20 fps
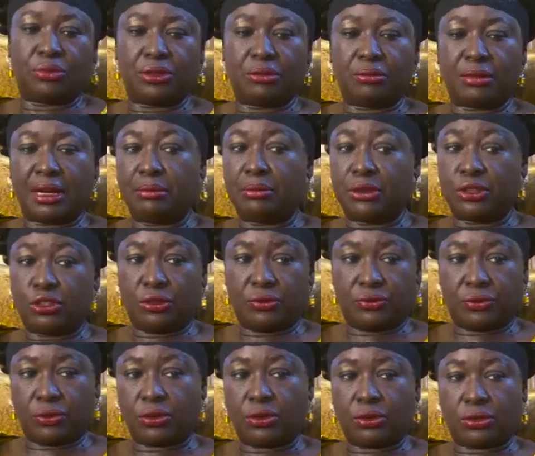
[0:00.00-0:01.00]
be my major
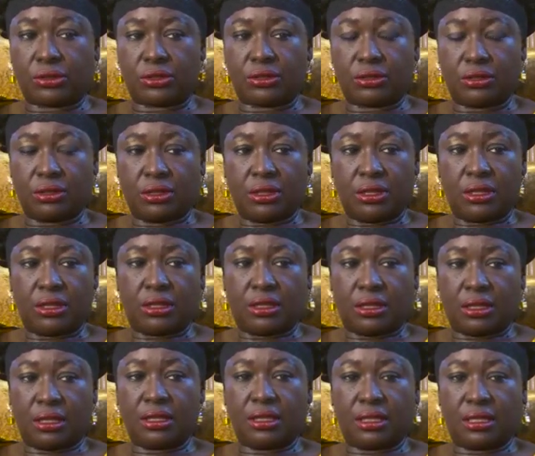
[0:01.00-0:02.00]
focus
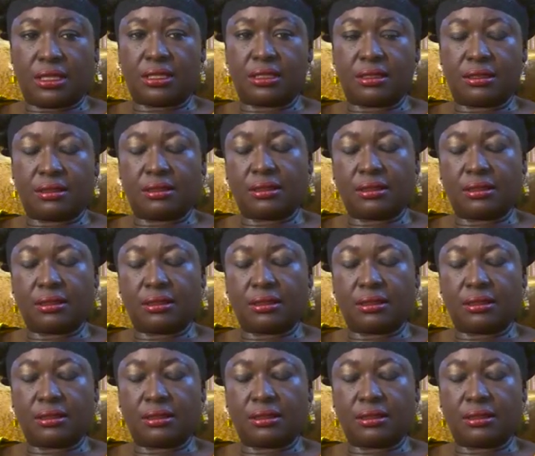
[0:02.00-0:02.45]
in these